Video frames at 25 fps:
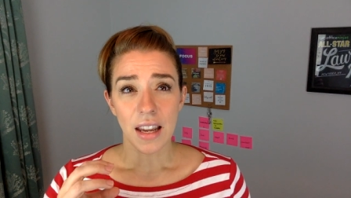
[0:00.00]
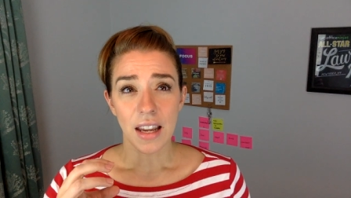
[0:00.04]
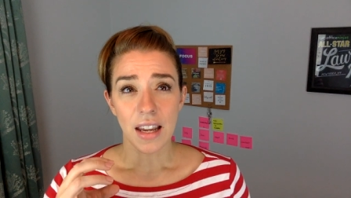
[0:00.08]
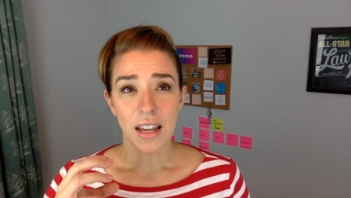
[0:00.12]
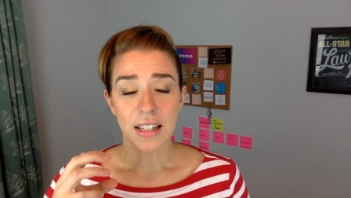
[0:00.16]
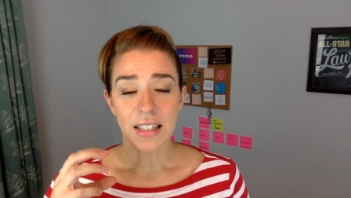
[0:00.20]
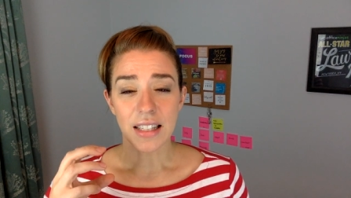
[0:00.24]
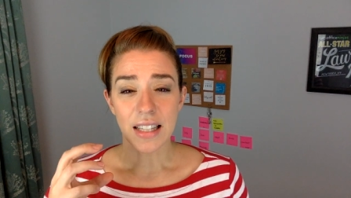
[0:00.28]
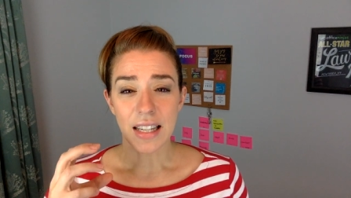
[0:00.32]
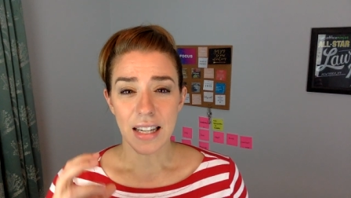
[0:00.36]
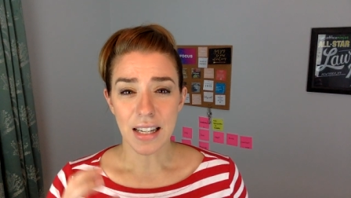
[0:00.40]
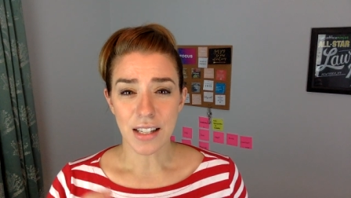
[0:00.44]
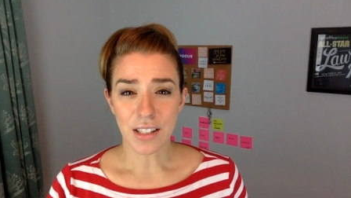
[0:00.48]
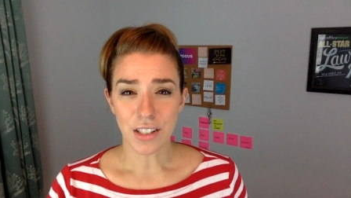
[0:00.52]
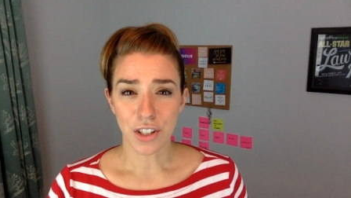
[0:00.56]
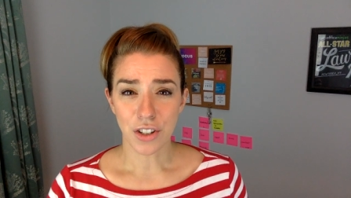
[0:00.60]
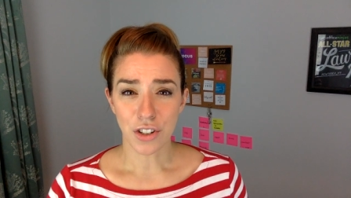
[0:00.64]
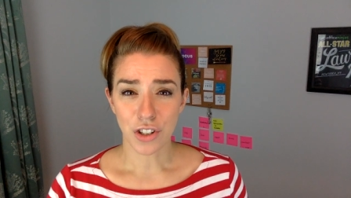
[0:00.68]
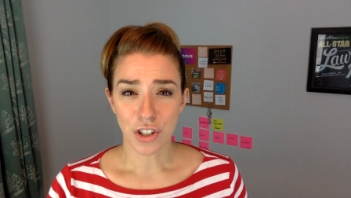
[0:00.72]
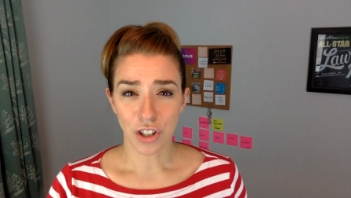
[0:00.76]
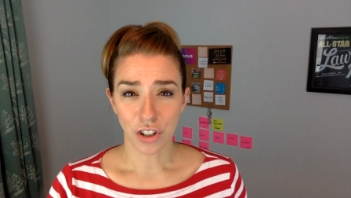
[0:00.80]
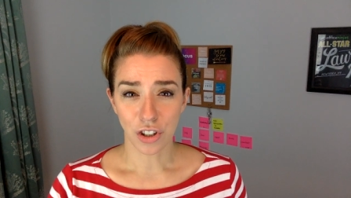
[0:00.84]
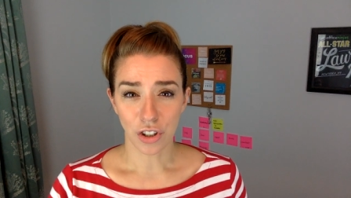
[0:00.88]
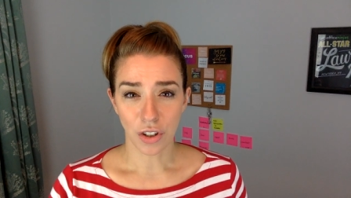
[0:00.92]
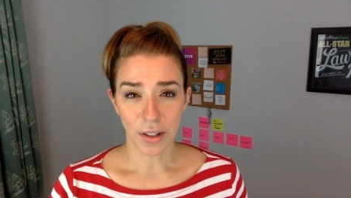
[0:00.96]
It's easier
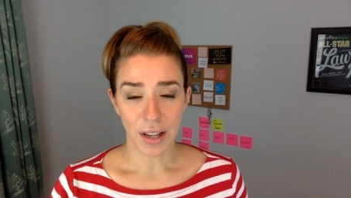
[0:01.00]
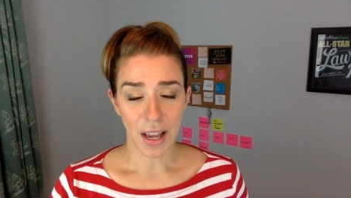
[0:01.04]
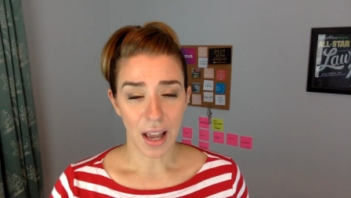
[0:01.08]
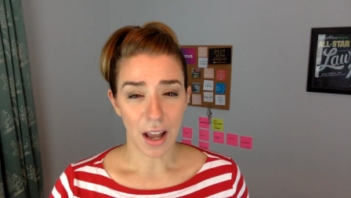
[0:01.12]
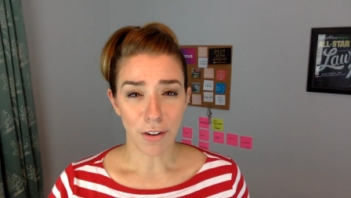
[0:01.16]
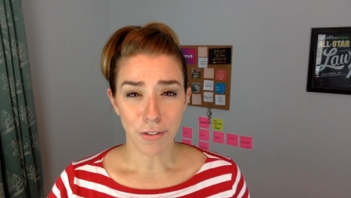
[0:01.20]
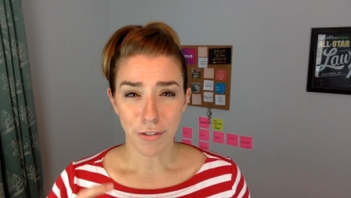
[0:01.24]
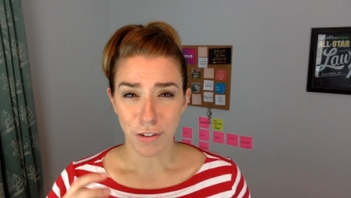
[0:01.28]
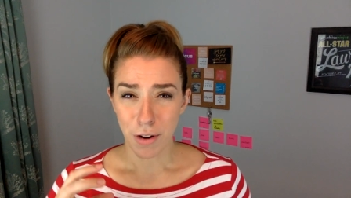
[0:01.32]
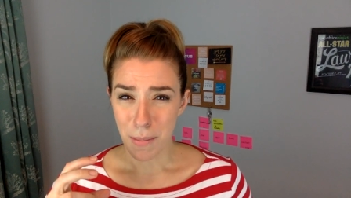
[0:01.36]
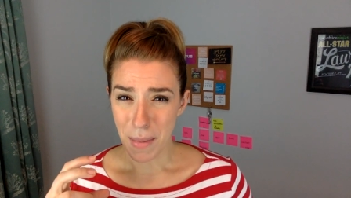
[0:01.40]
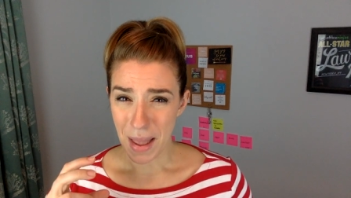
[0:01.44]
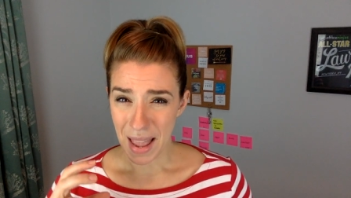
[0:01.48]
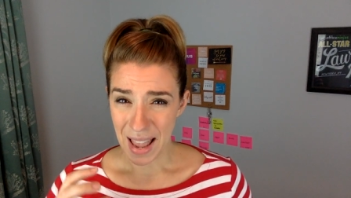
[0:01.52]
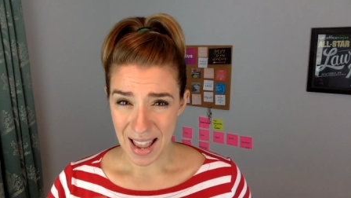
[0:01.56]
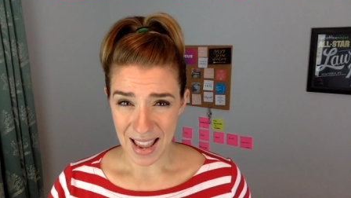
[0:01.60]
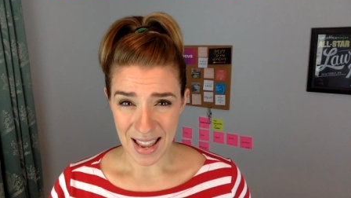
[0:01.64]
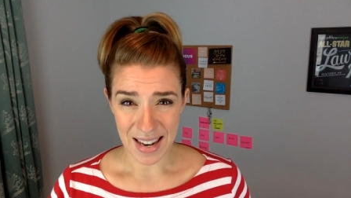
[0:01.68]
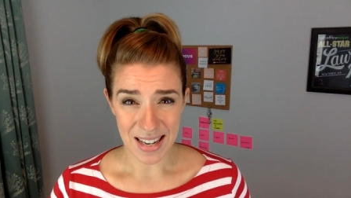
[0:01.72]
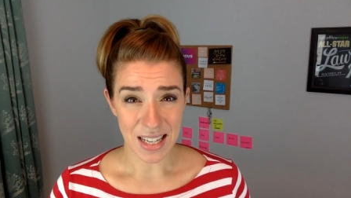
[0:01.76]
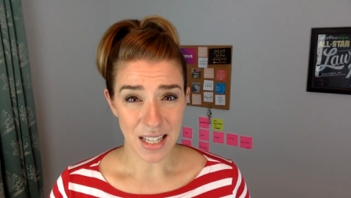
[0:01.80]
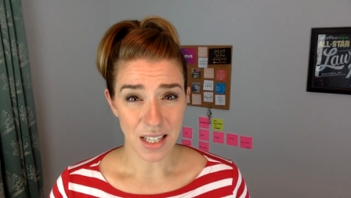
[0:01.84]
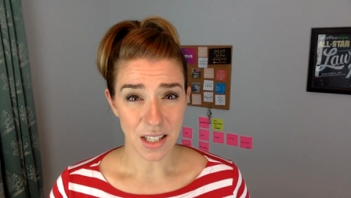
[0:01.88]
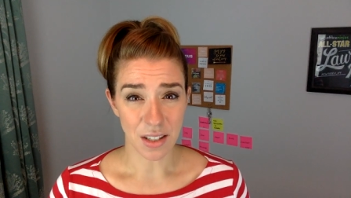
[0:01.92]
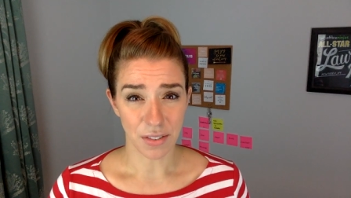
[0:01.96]
to look at from
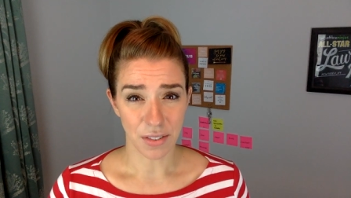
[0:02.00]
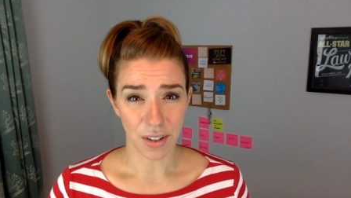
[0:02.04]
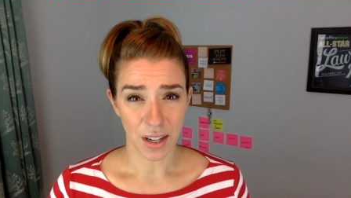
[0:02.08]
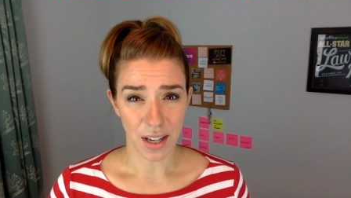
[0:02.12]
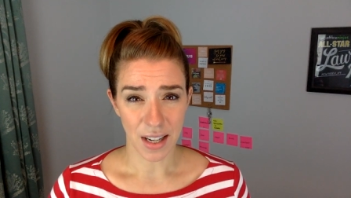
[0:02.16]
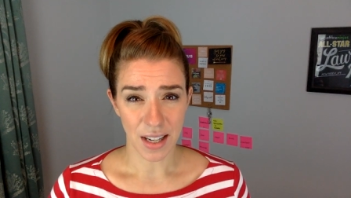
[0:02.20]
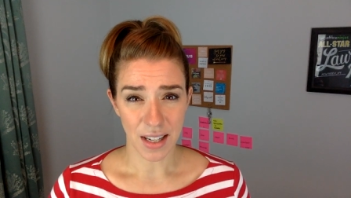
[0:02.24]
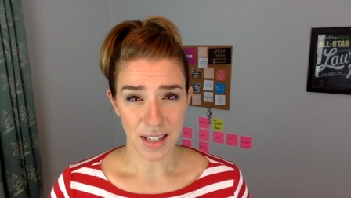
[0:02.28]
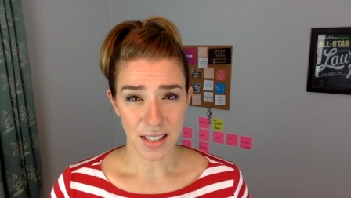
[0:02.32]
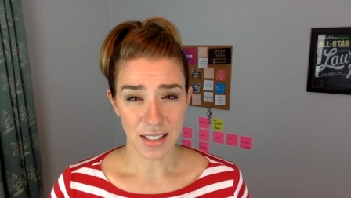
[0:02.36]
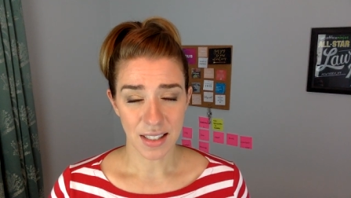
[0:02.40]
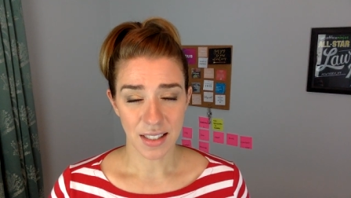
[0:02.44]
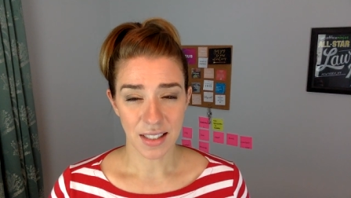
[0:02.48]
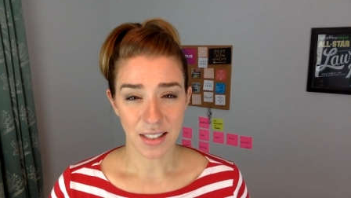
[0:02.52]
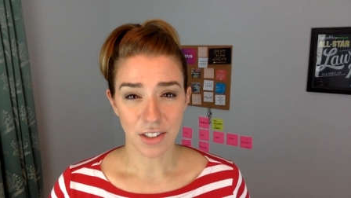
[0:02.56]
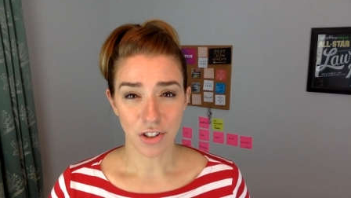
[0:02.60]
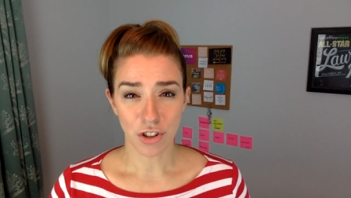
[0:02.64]
any device.